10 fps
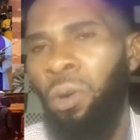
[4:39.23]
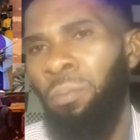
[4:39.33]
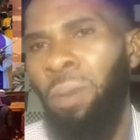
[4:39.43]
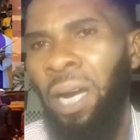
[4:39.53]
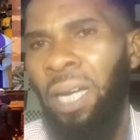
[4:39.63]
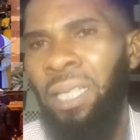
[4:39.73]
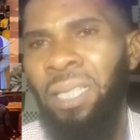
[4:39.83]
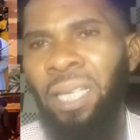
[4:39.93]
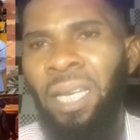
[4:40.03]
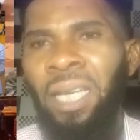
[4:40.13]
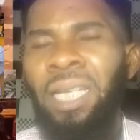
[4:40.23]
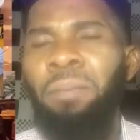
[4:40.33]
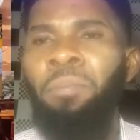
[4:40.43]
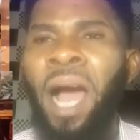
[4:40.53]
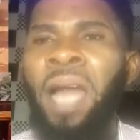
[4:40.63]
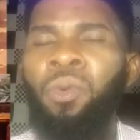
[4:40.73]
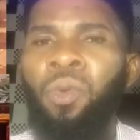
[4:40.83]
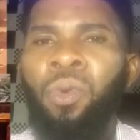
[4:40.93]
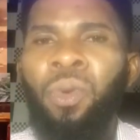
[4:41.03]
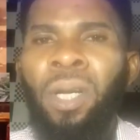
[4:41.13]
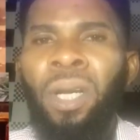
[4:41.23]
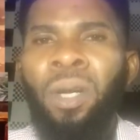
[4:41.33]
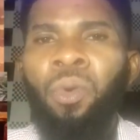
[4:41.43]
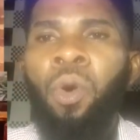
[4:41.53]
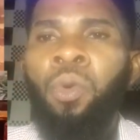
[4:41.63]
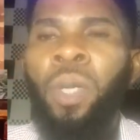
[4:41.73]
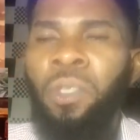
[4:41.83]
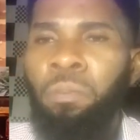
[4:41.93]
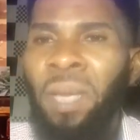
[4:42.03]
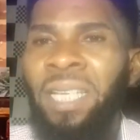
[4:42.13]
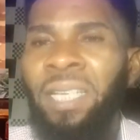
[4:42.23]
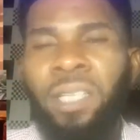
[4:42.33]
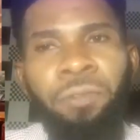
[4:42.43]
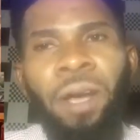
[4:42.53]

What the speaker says: A man who always makes his family happy.